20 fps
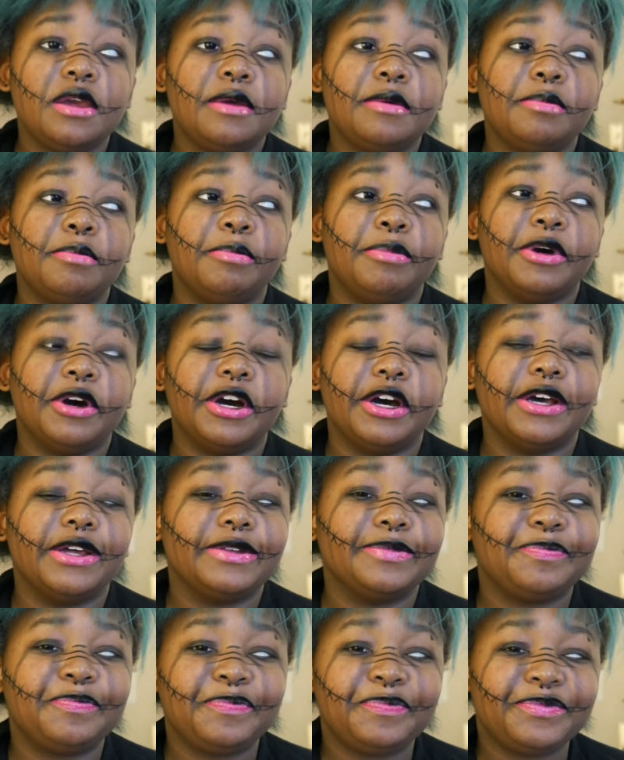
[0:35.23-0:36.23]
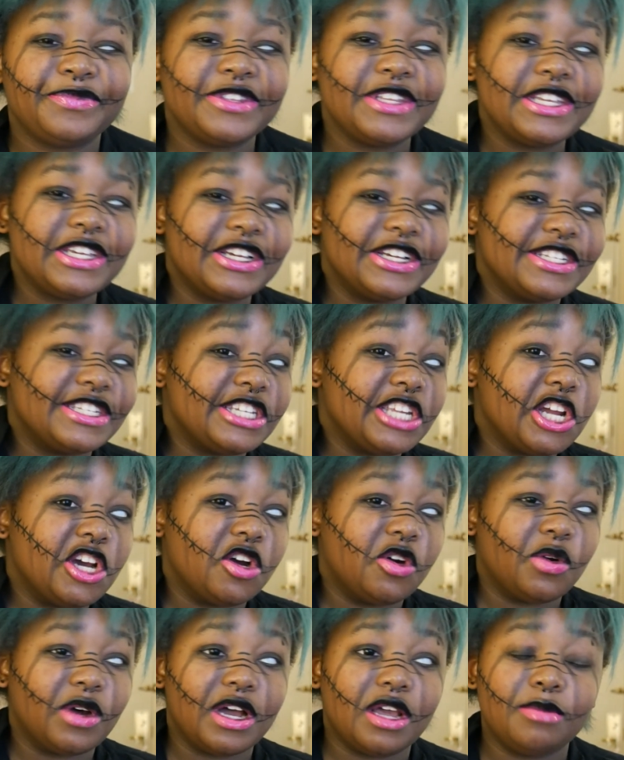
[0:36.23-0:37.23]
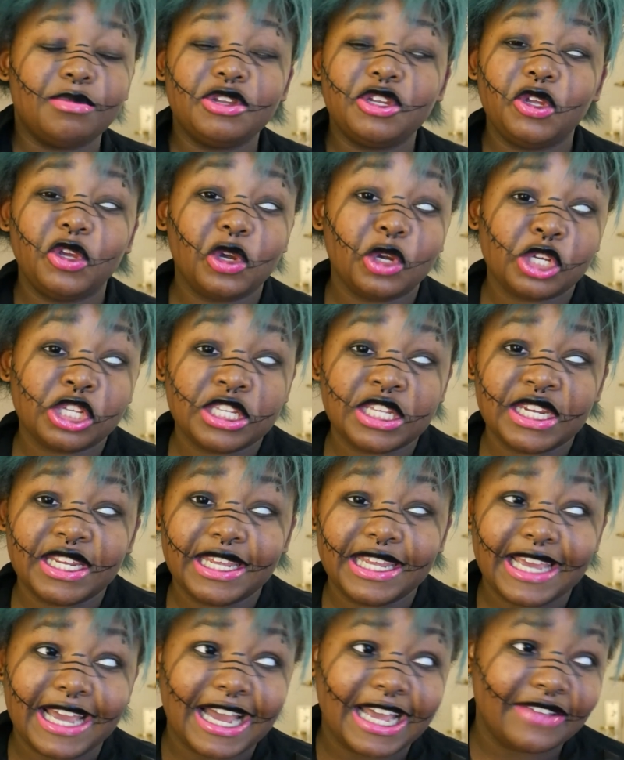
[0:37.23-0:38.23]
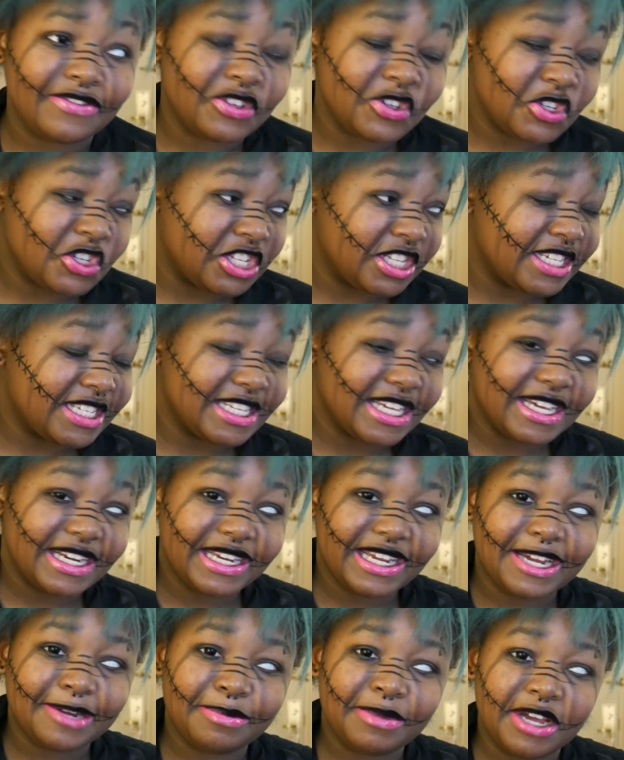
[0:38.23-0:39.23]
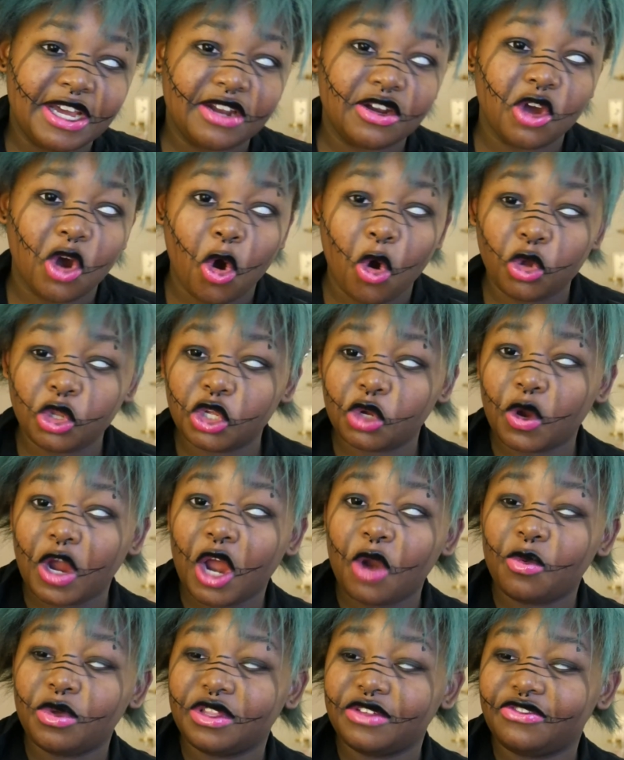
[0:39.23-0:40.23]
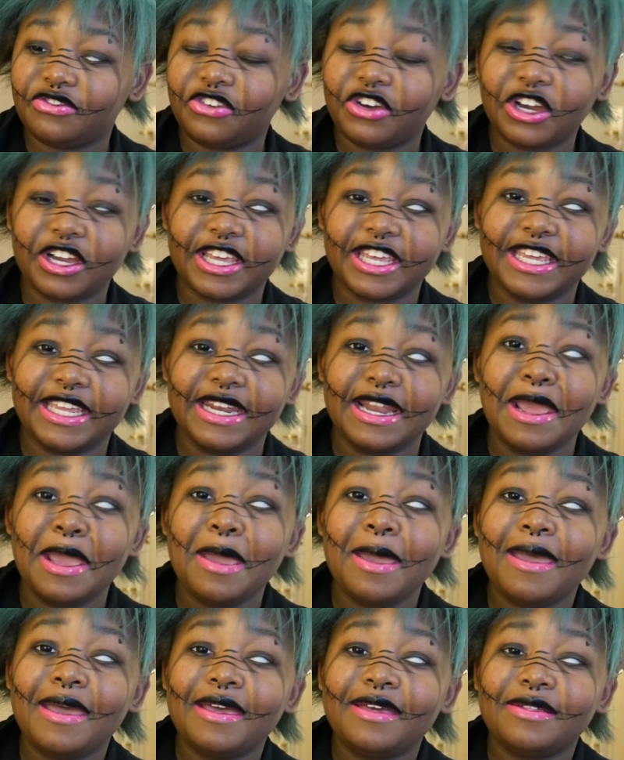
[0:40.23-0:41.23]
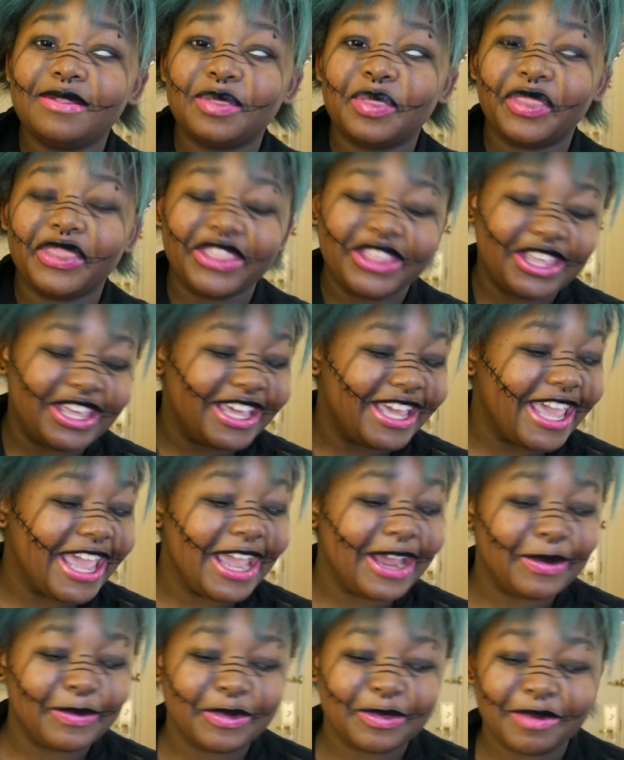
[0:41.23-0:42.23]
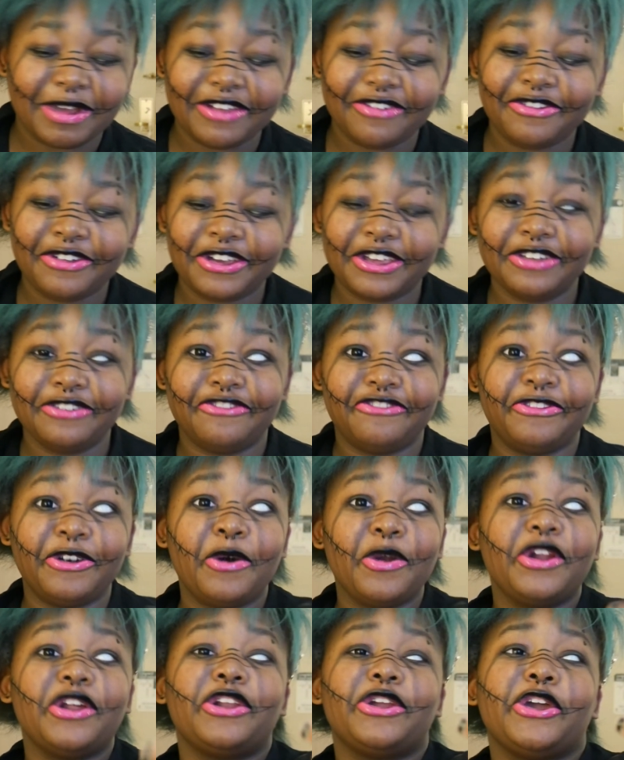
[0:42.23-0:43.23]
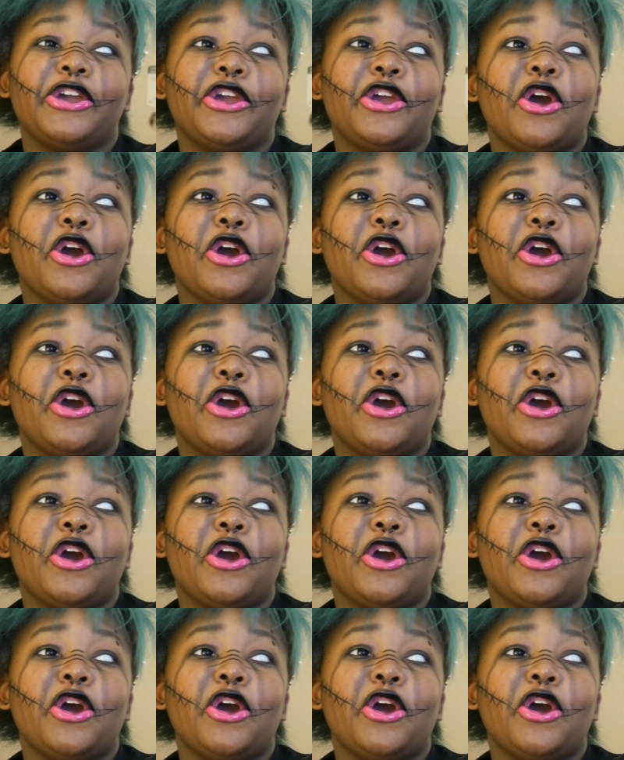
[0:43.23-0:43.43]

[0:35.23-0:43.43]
But because, you know, I'm in New York City, I have social anxiety. I'm not holding around with a fucking with my fucking phone on a